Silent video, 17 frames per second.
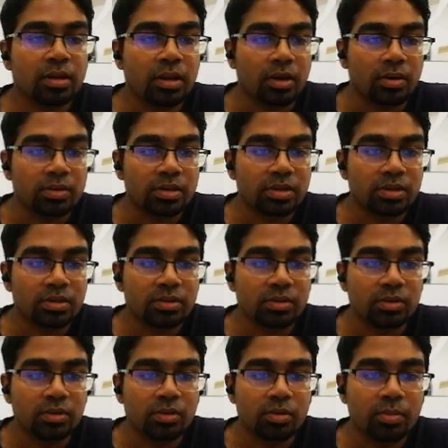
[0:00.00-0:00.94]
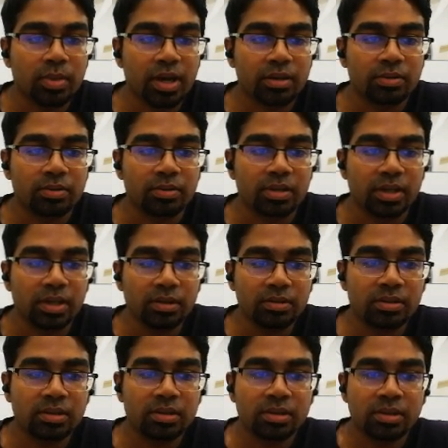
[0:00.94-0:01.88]
Now, just to go back to
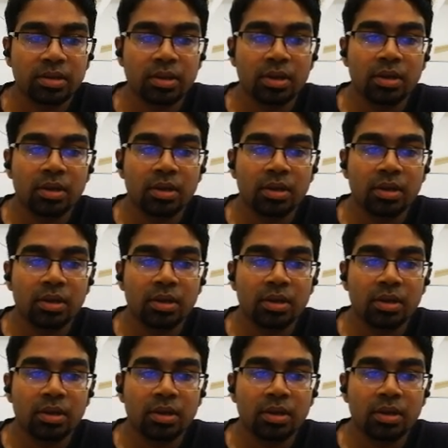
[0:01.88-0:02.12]
this.